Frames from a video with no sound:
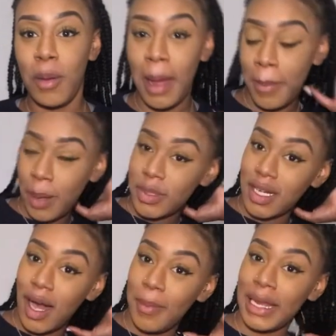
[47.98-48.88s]
got my mum to
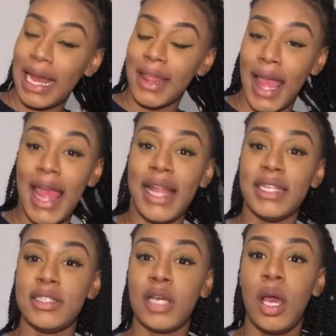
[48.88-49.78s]
come in at the
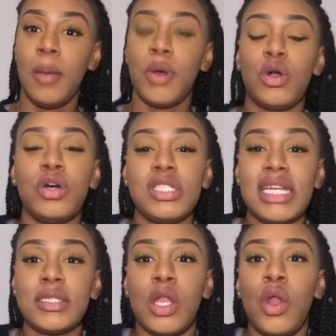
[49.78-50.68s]
end because
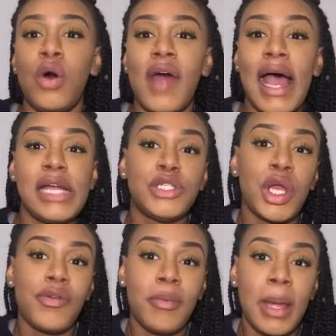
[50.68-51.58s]
there's a lot that I
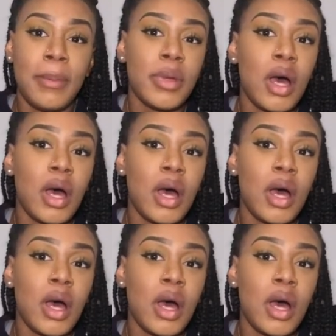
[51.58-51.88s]
don't remember.